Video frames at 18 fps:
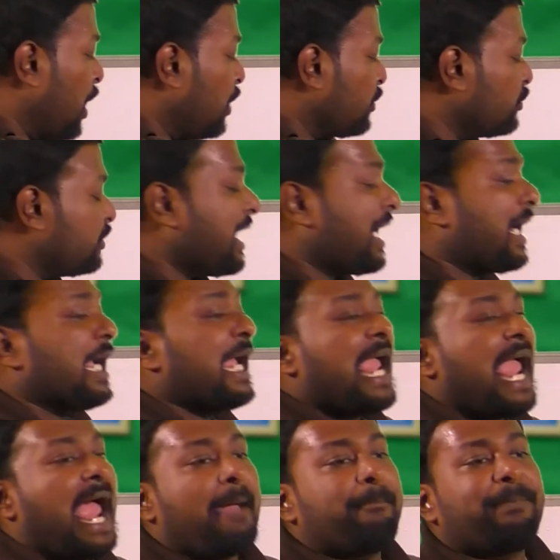to
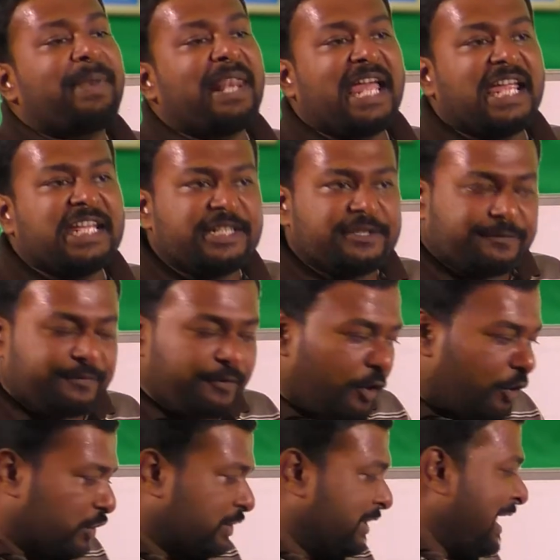the applied
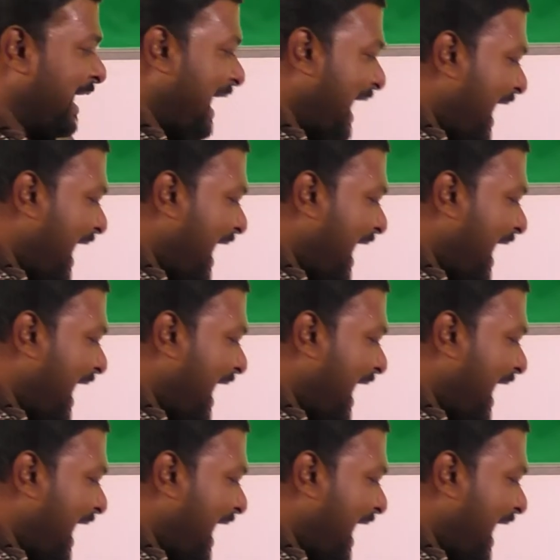force,